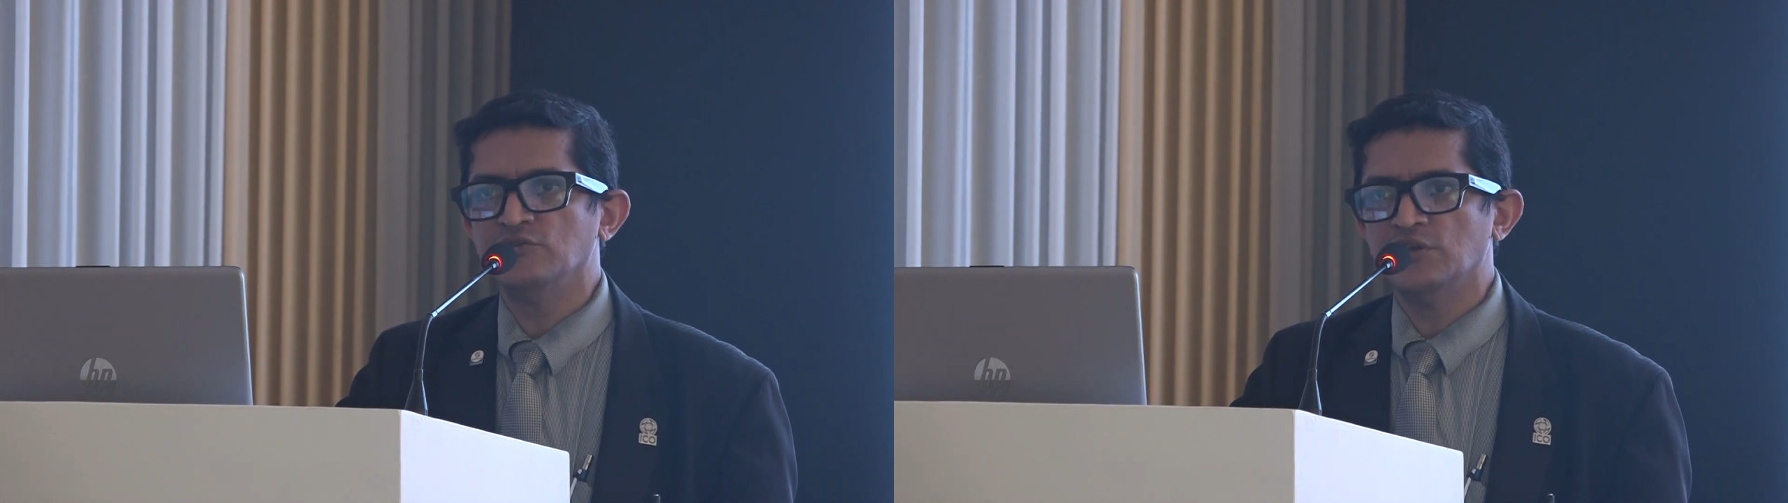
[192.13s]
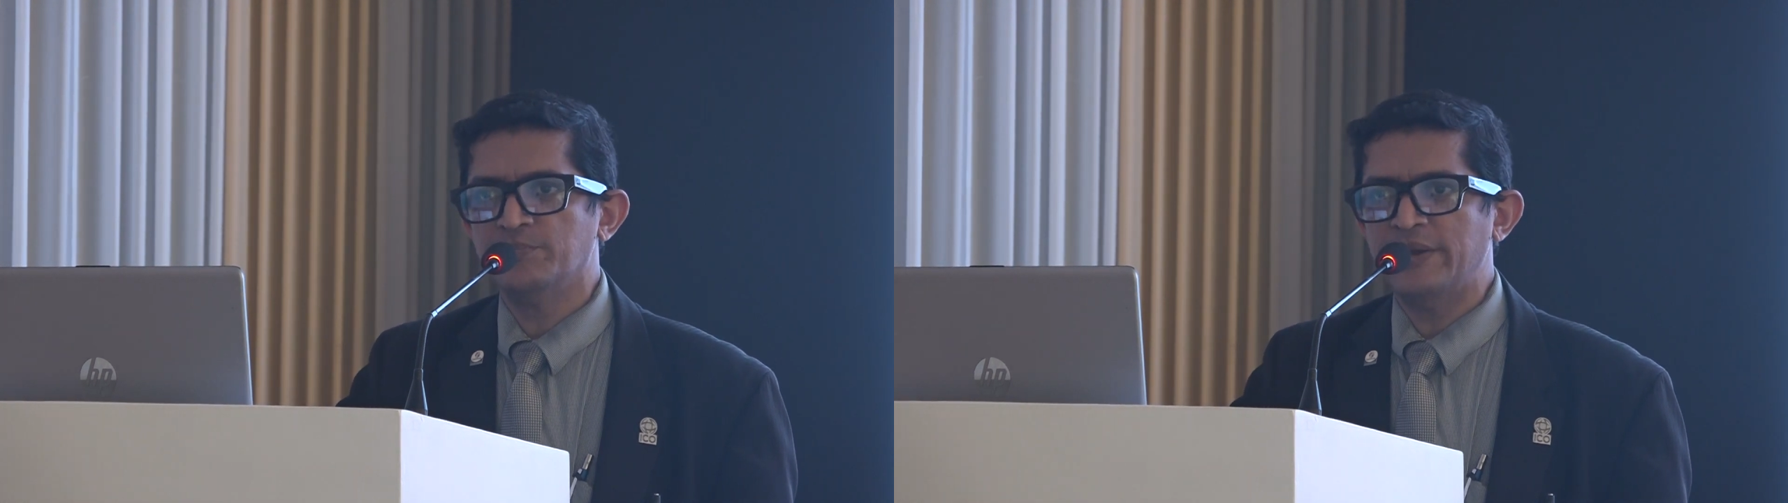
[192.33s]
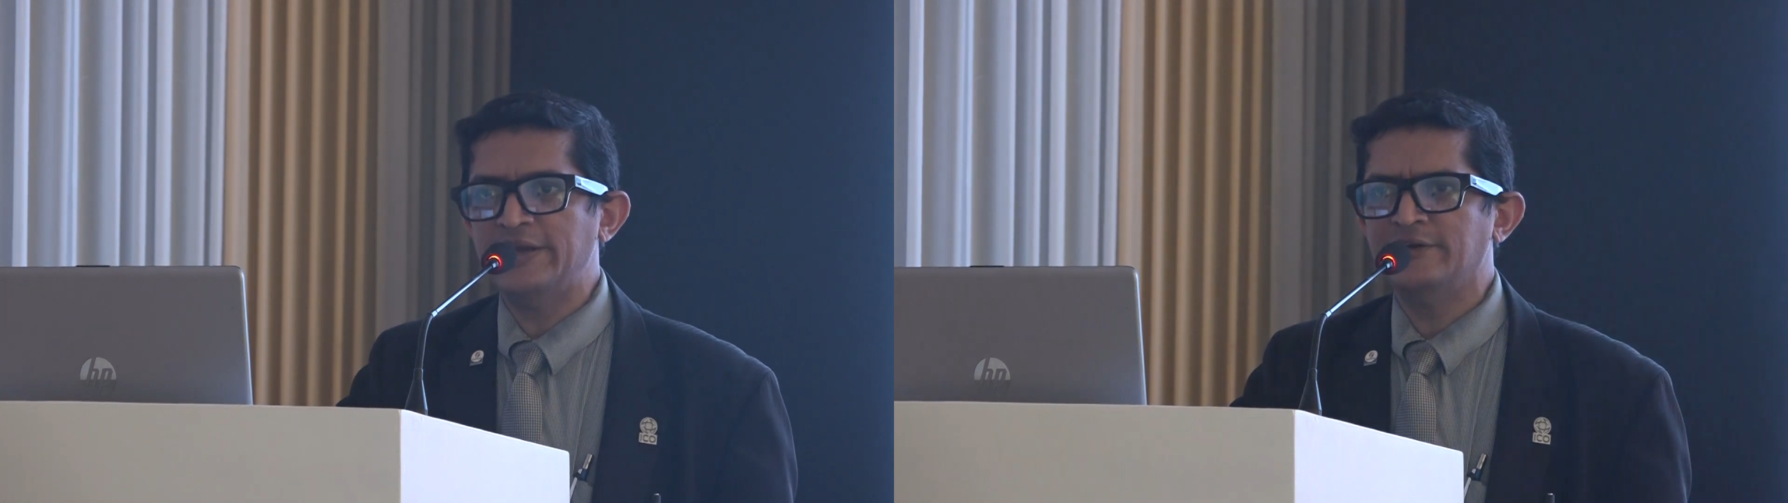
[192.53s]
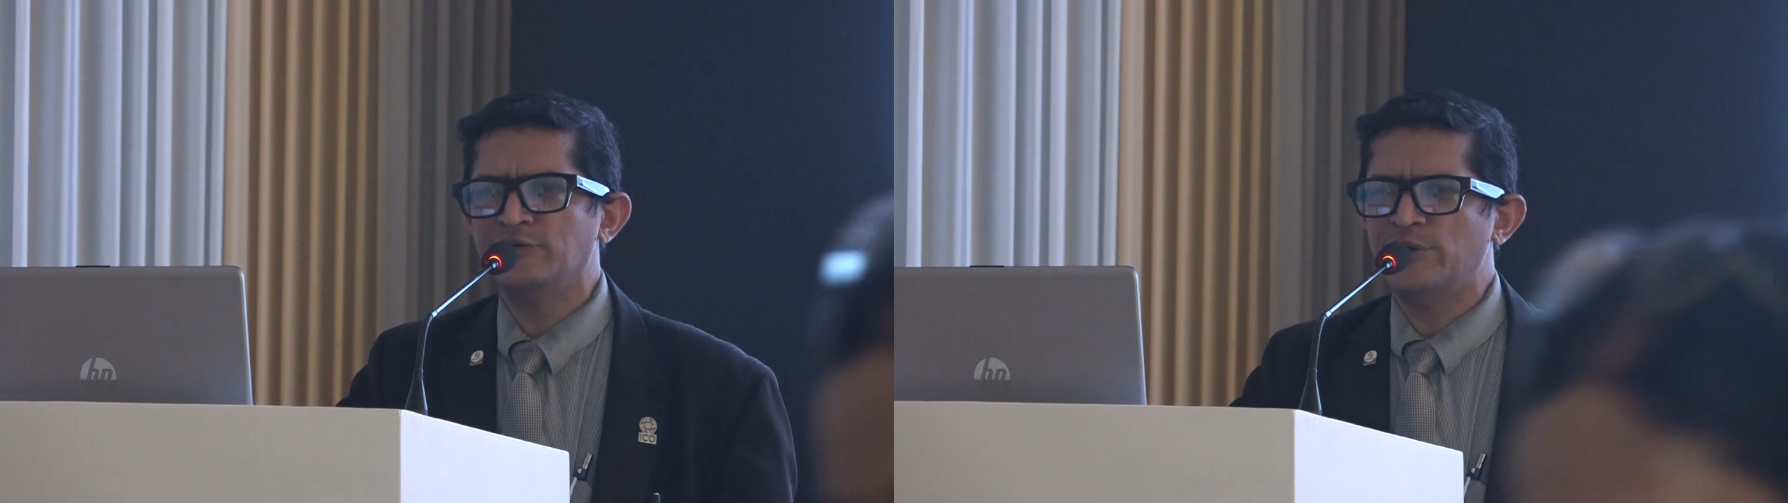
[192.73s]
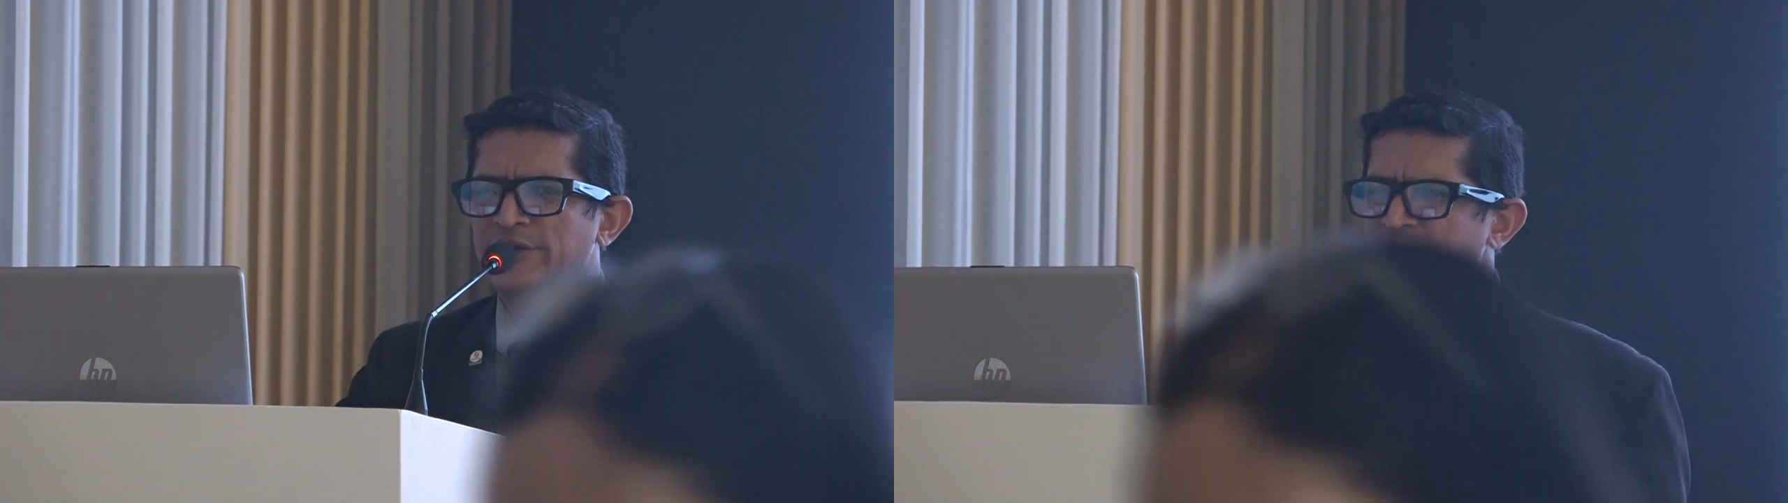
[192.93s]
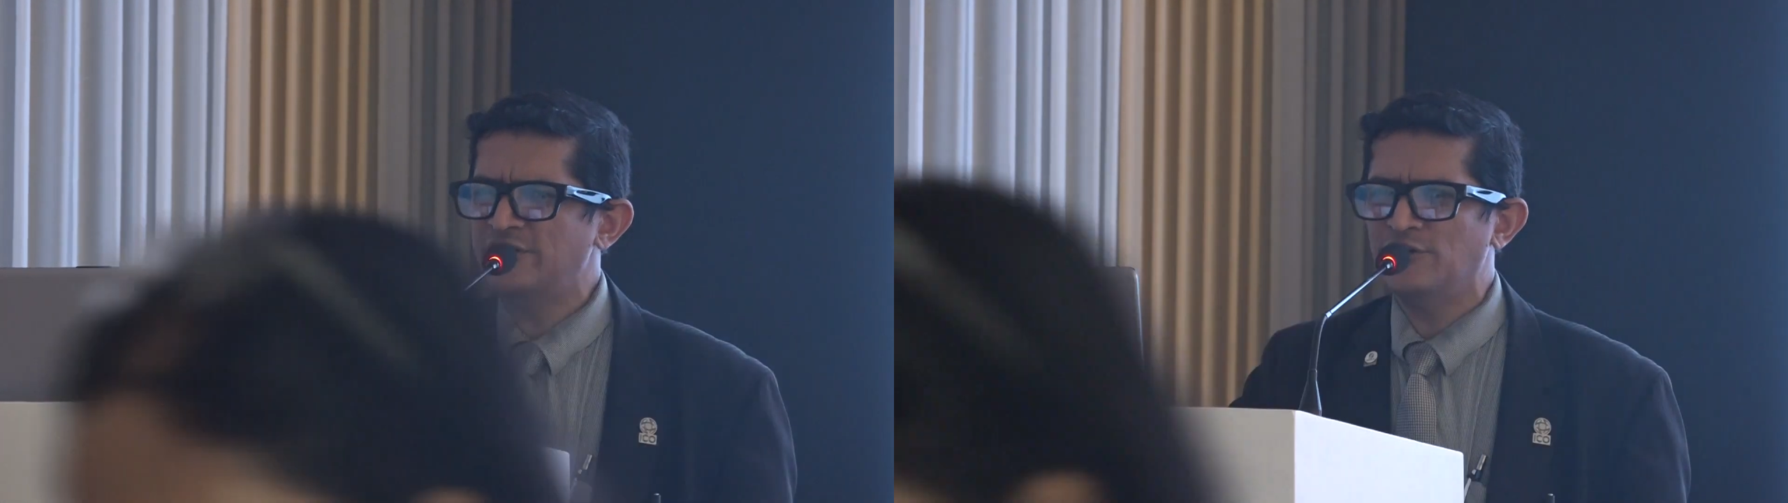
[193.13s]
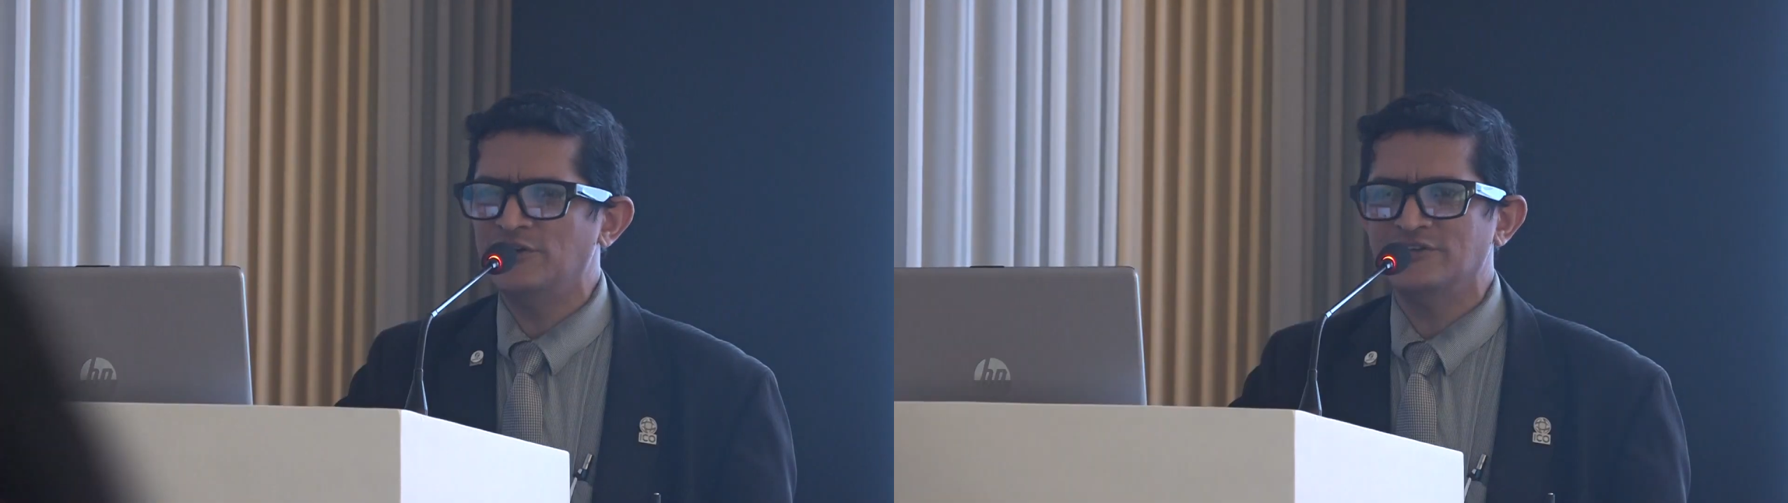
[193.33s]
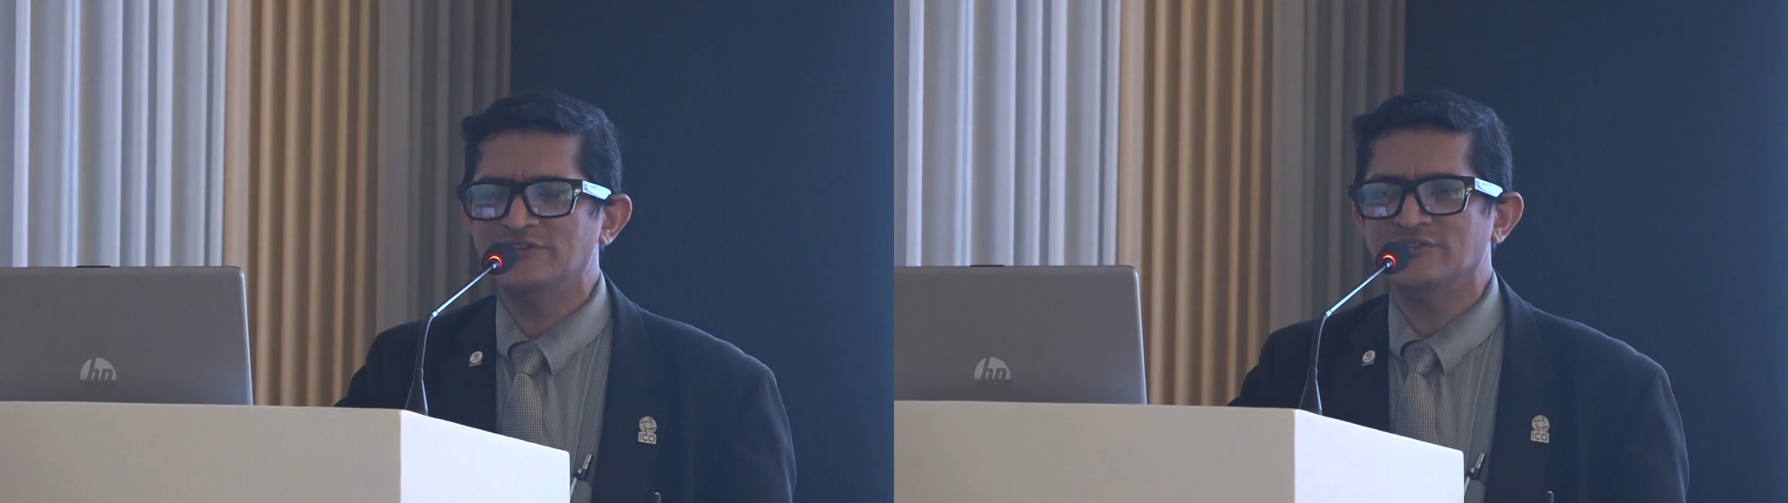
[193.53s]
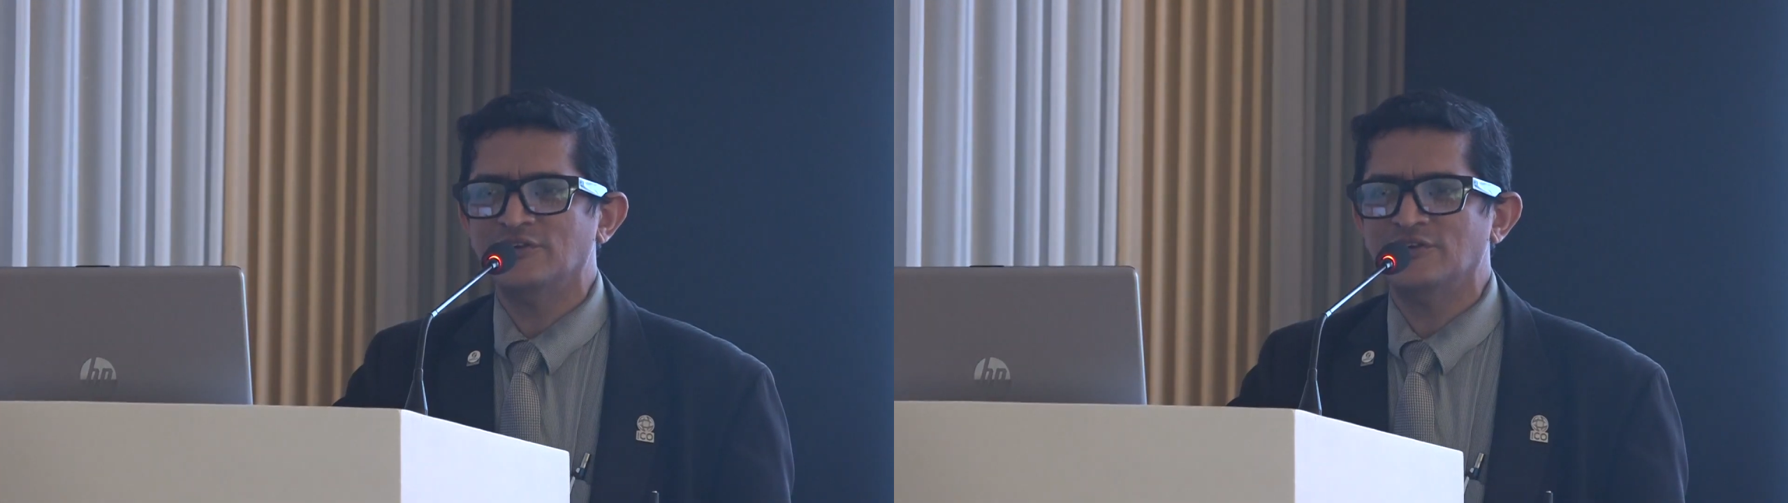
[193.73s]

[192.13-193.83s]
Those are paid $25